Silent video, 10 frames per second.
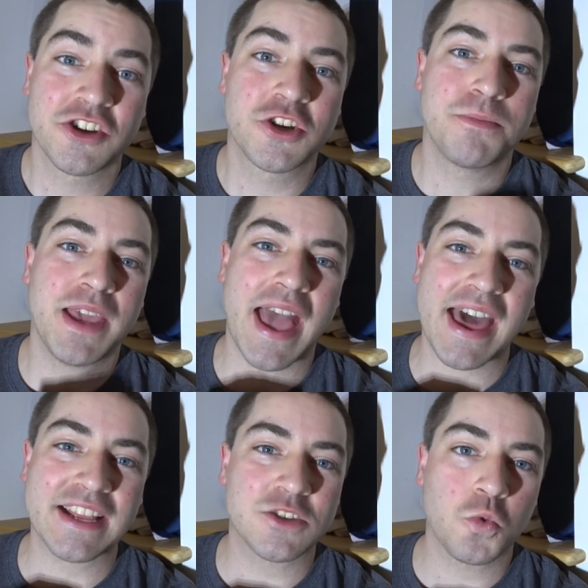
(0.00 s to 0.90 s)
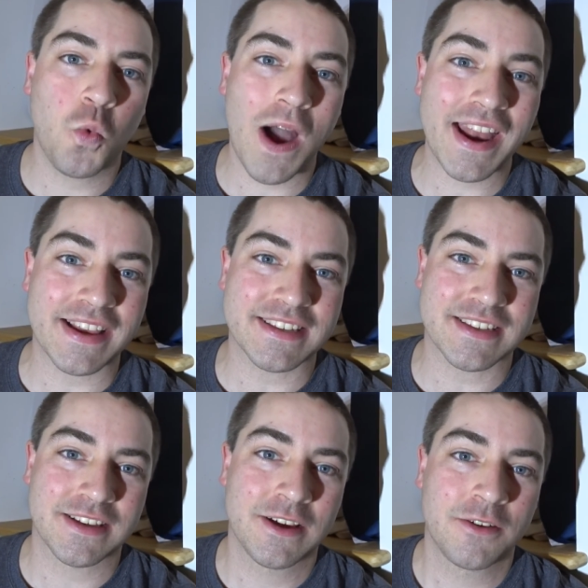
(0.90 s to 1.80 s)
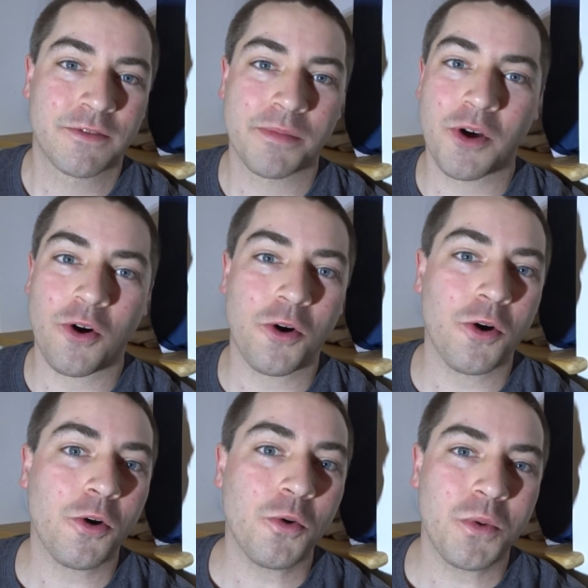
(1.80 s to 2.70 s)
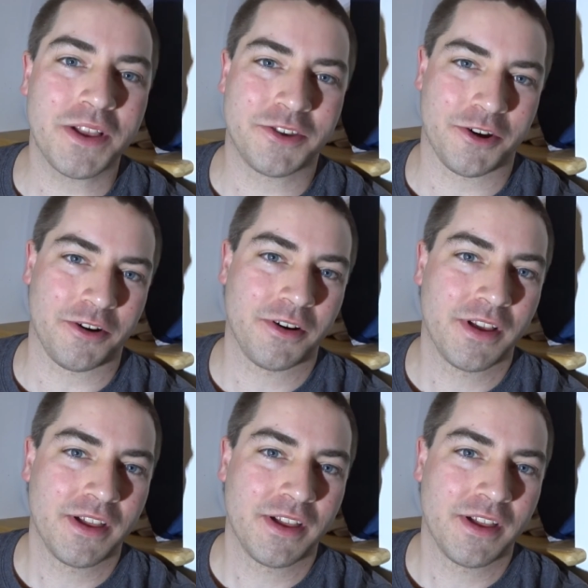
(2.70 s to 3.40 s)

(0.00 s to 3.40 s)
should be at its wettest from the whole winter.